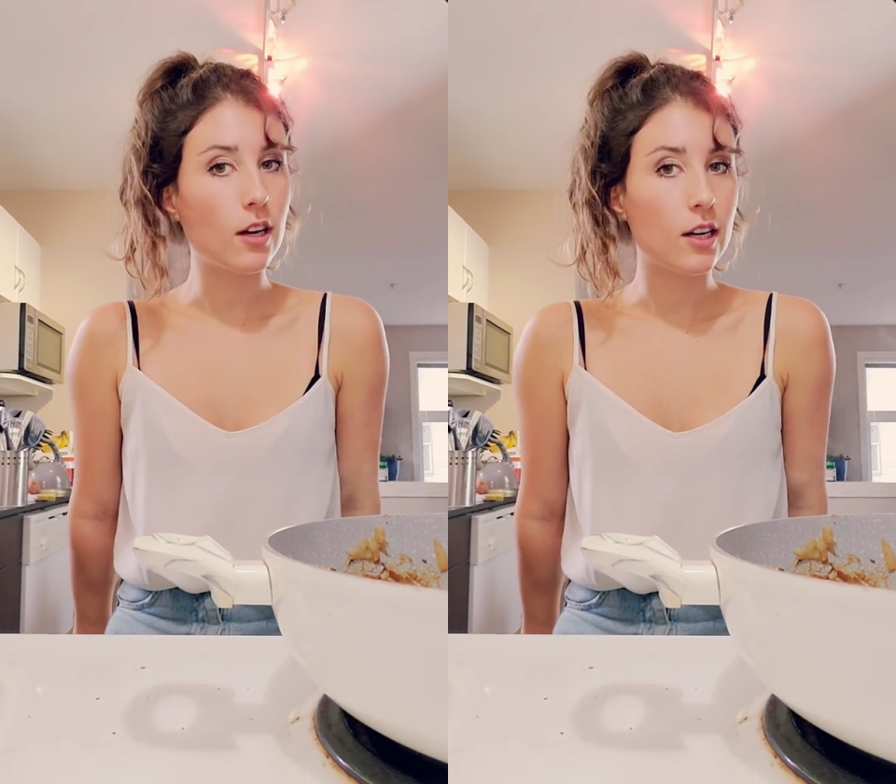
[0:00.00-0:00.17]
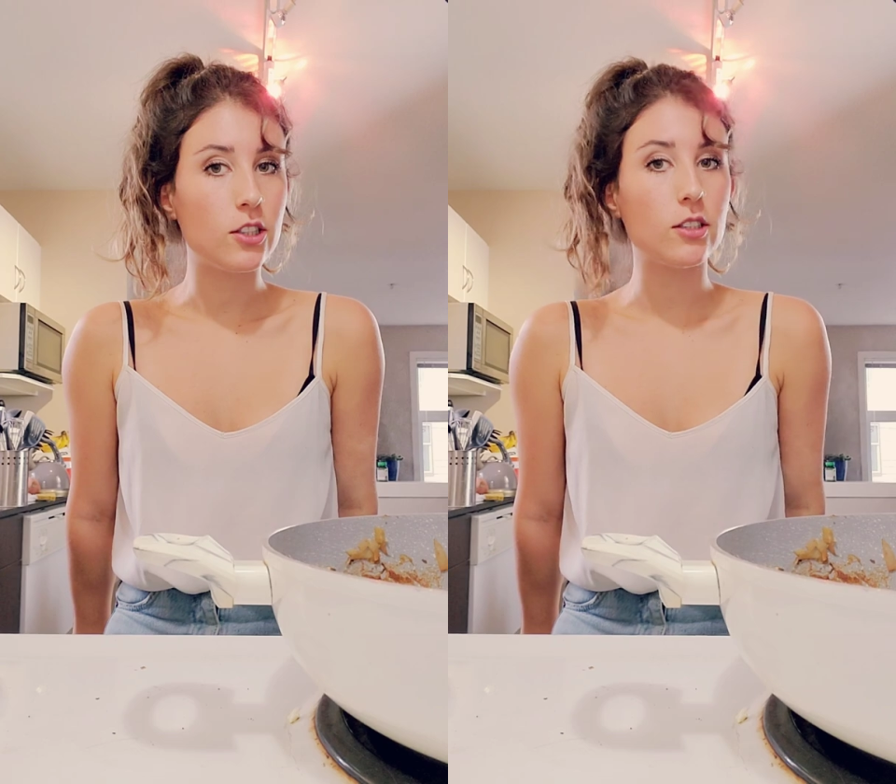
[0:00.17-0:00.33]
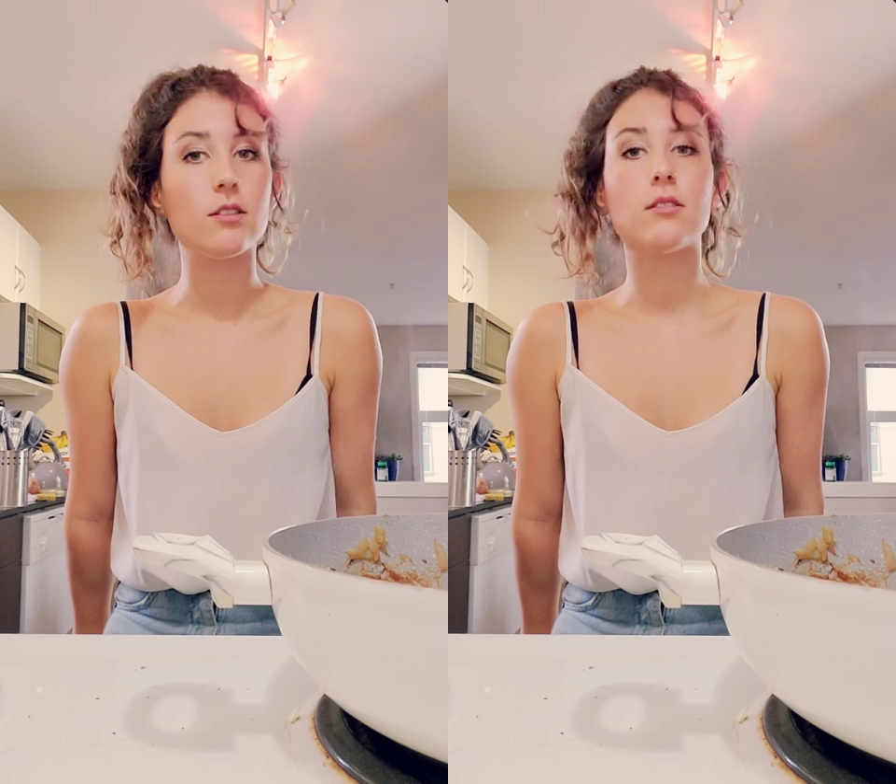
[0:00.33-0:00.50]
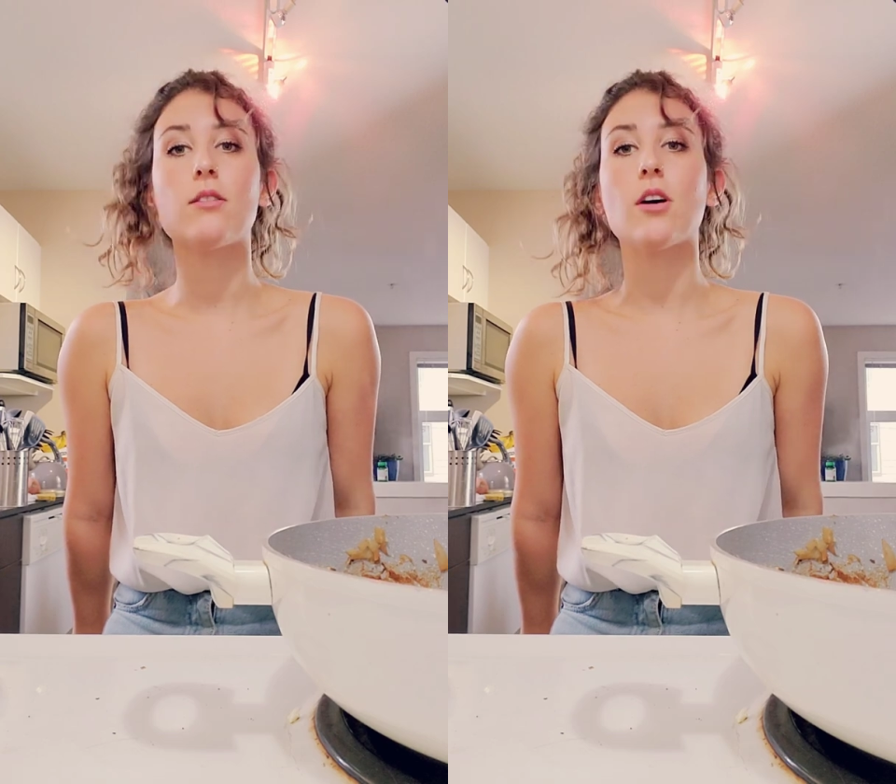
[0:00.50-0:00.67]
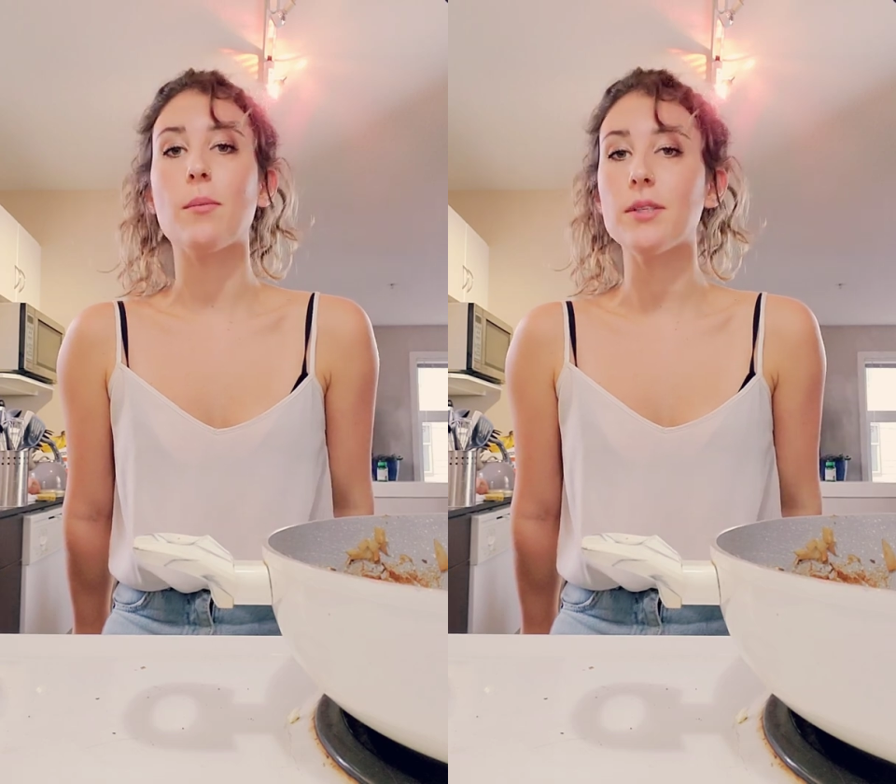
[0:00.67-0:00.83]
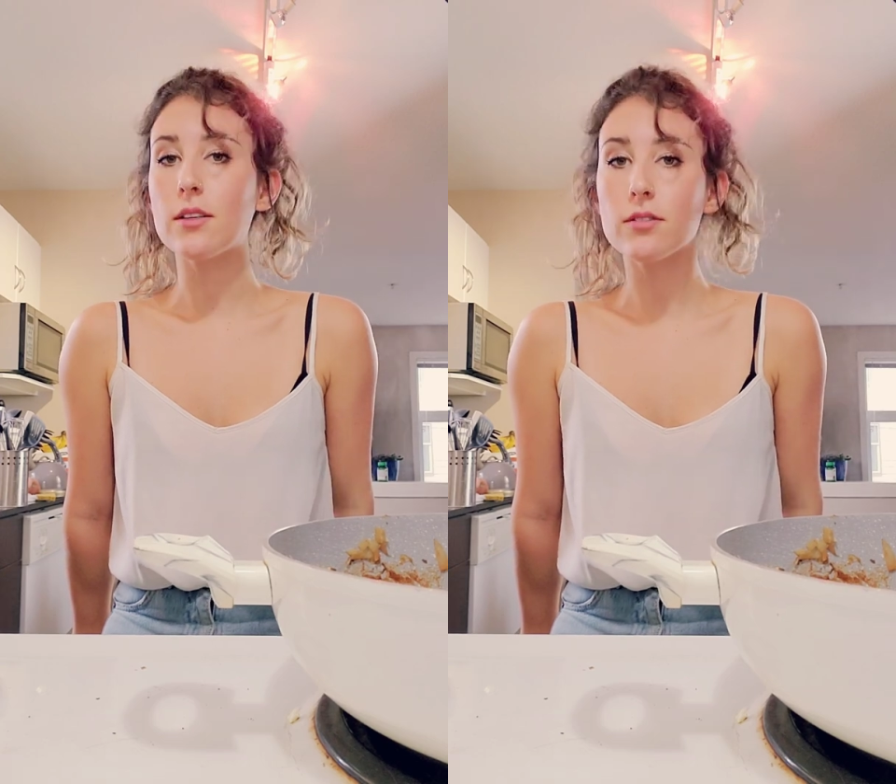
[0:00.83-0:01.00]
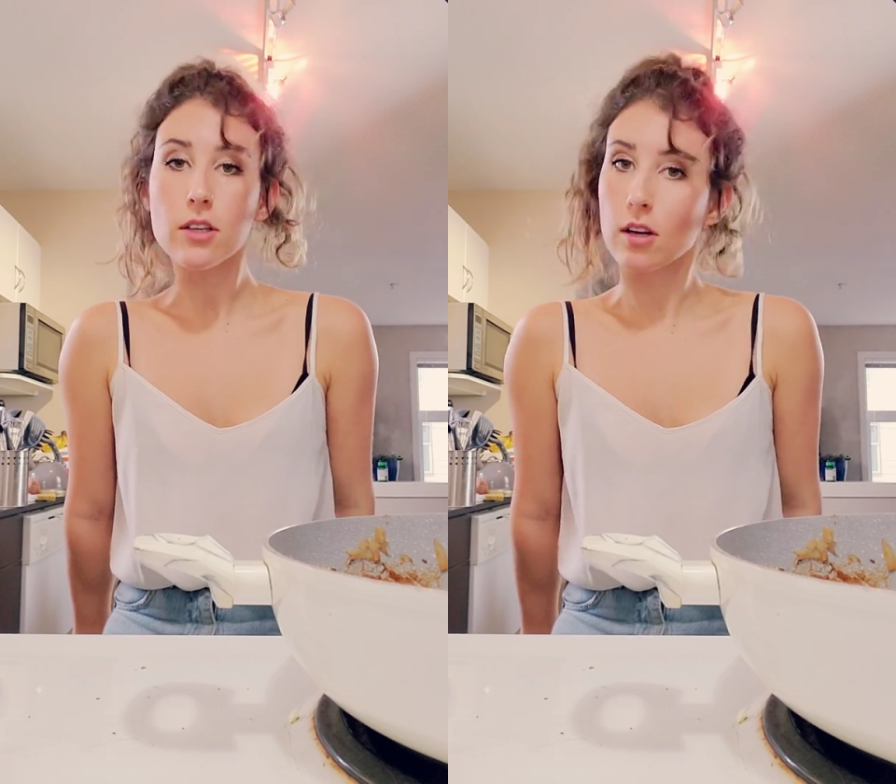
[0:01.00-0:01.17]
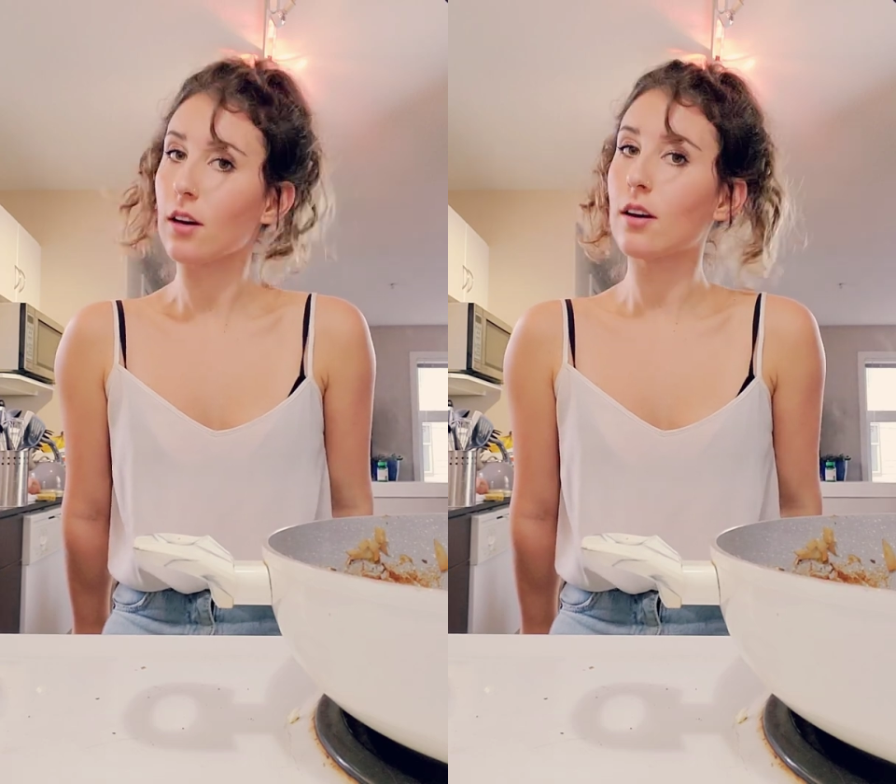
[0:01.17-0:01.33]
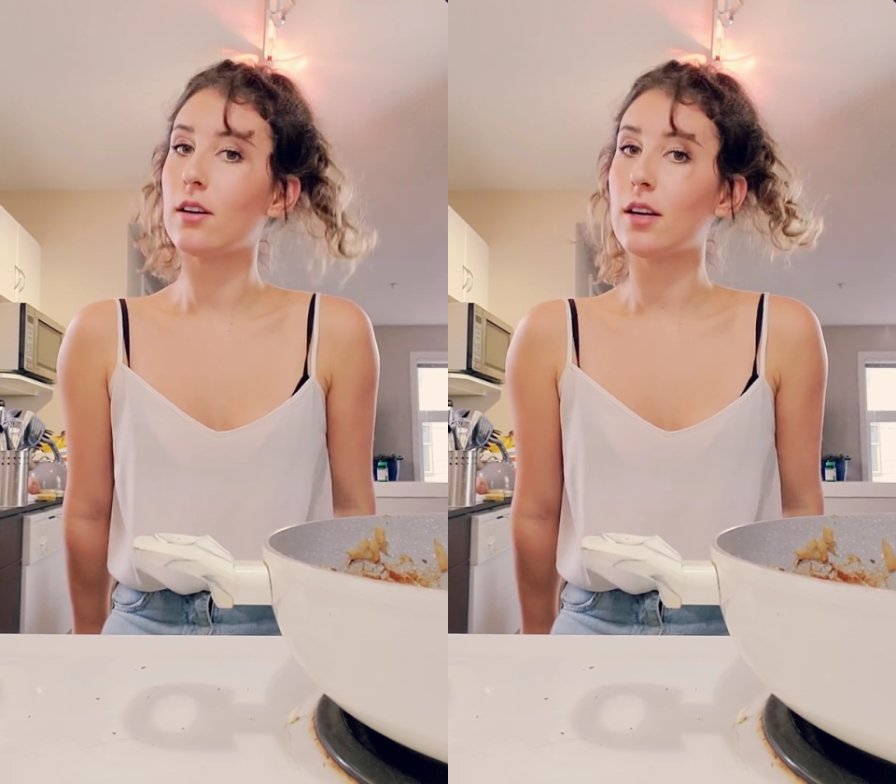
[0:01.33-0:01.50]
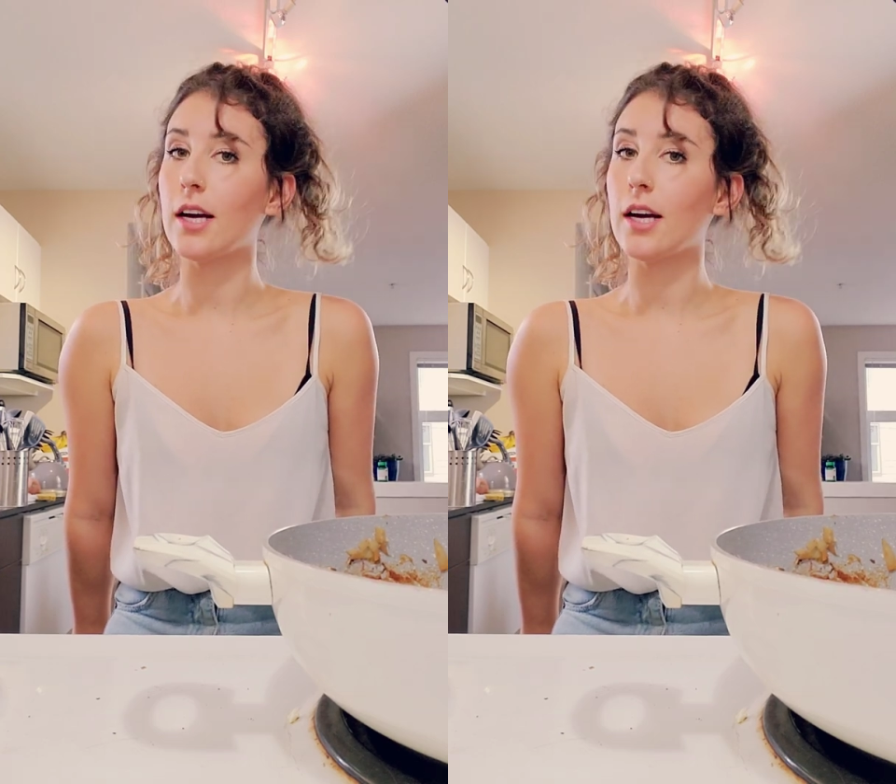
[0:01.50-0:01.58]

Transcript: I just taught myself to cook.